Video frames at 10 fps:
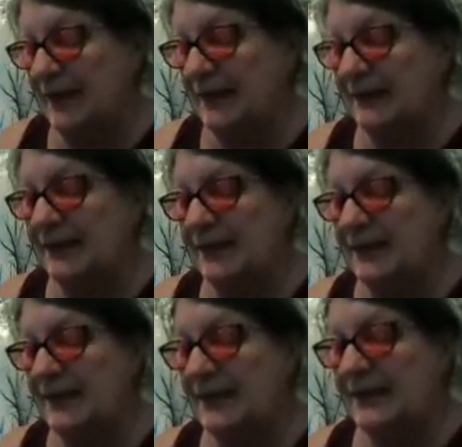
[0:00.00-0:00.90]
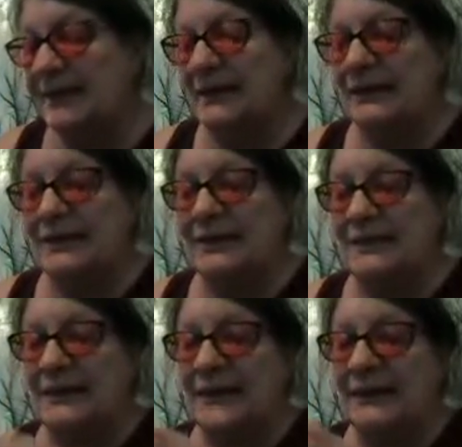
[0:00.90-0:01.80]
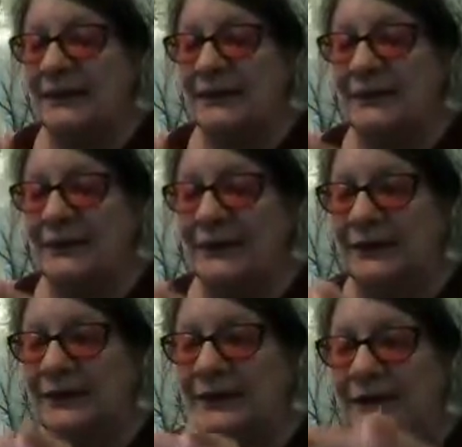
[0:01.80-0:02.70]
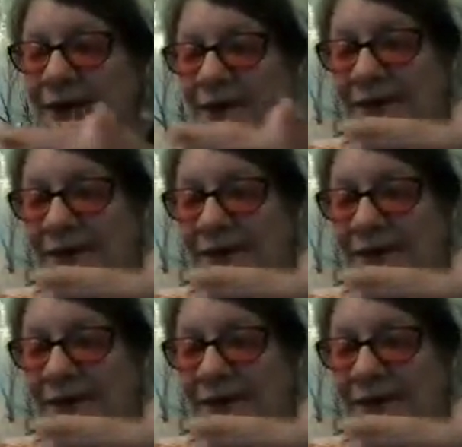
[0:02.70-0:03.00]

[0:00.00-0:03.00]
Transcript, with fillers: and some kind of little oogly googly